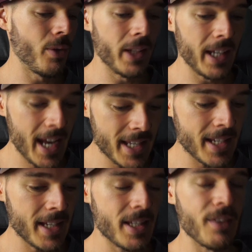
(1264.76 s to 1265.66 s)
really, in
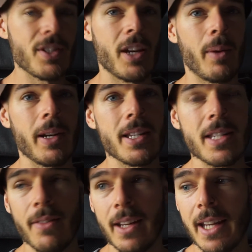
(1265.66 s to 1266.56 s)
essence, if someone is
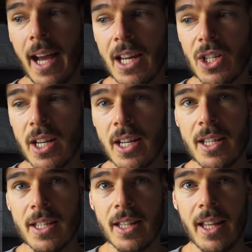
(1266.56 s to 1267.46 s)
70
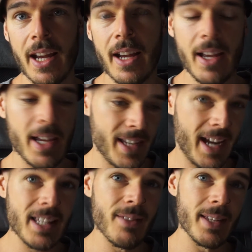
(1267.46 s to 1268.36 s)
kgs and they're as
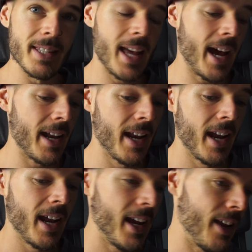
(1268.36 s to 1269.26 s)
active as that,
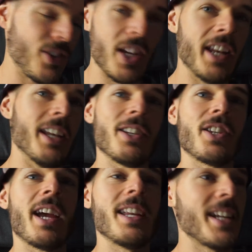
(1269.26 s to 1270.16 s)
if she didn't
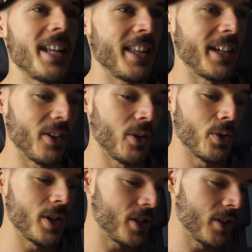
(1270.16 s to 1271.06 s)
change anything at
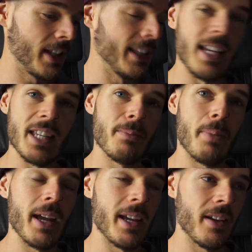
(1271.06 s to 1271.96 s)
all, she should at least
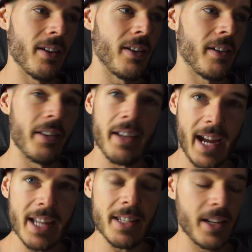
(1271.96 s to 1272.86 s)
be on
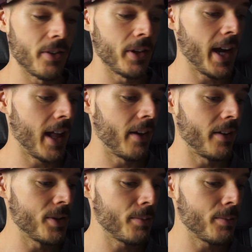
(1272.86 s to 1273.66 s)
1800 calories,